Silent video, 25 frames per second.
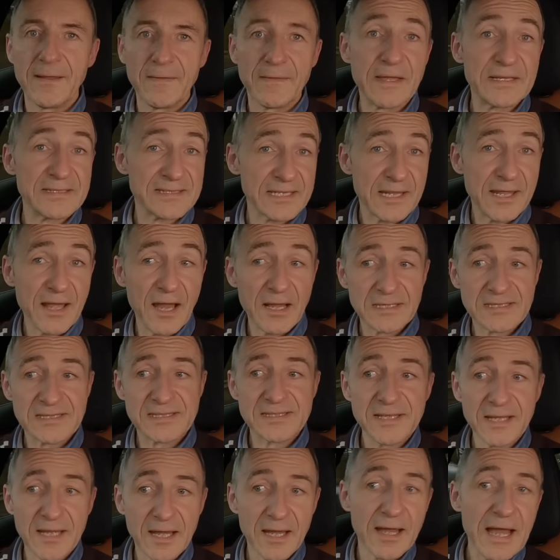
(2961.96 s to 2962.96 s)
There's a
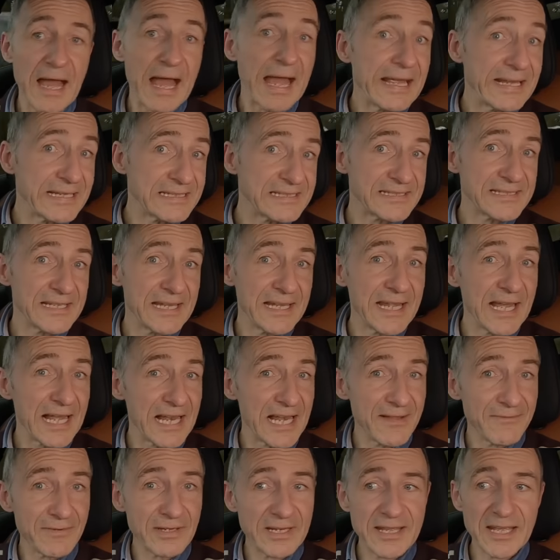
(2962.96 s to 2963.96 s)
gutsier AC
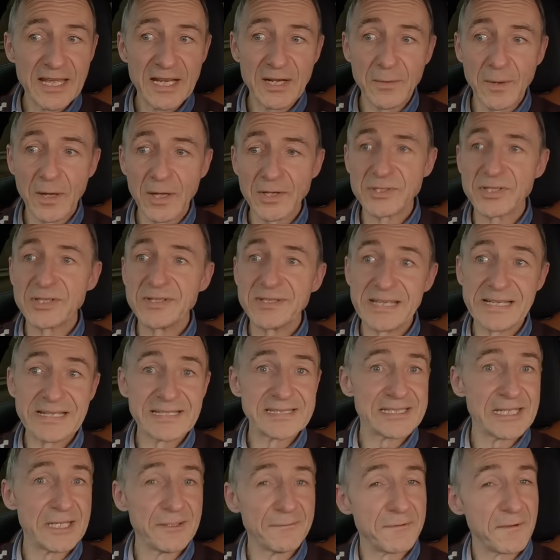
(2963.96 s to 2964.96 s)
11 kilowatt,
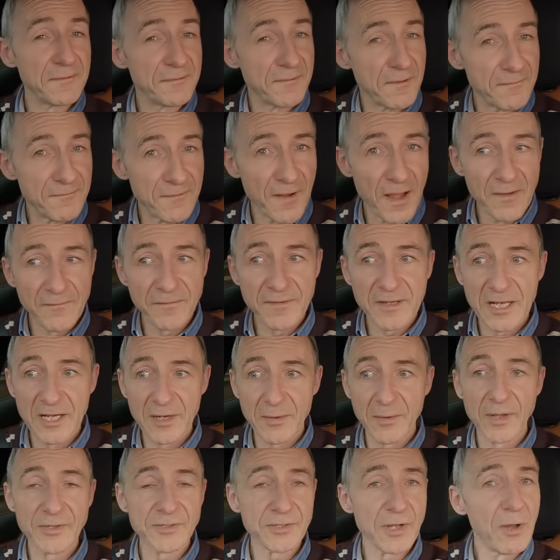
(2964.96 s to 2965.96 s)
DC 55
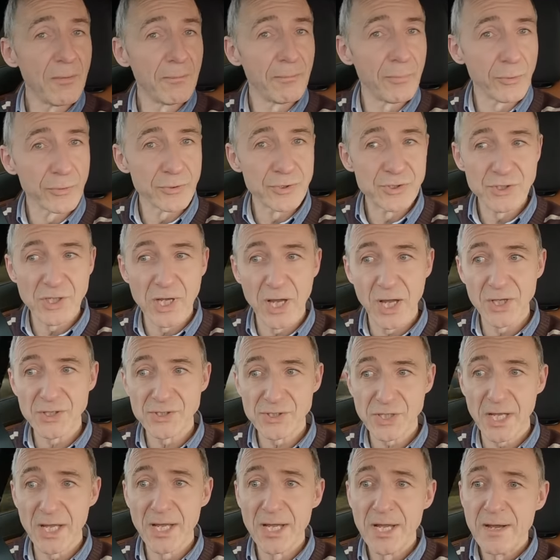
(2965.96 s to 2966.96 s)
kilowatt onboard
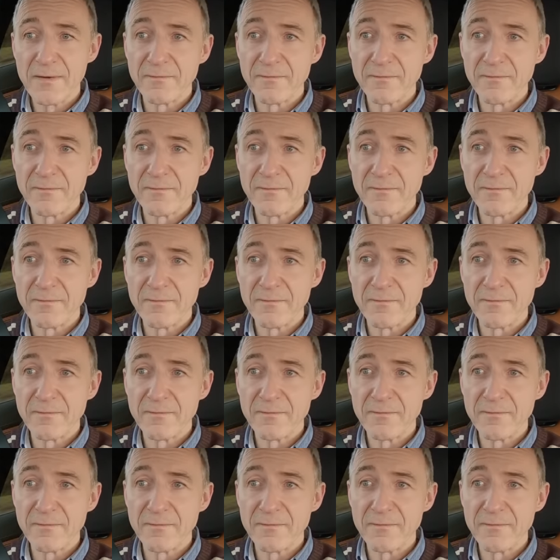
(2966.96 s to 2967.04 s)
charger